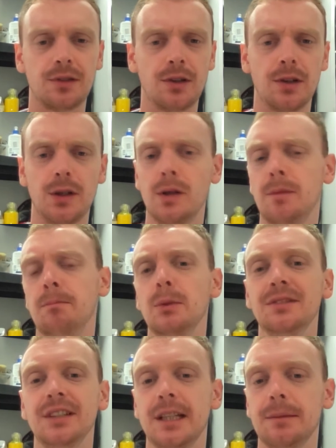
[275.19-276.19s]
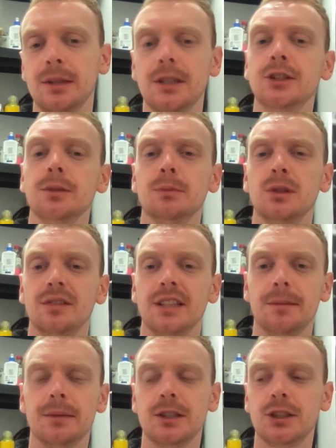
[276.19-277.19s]
for moving image and
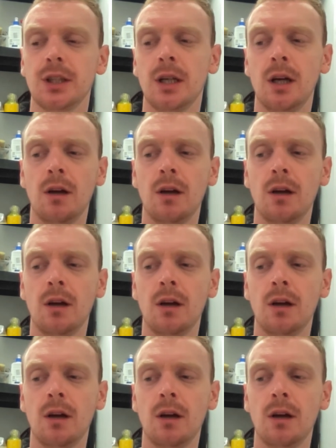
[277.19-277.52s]
moving image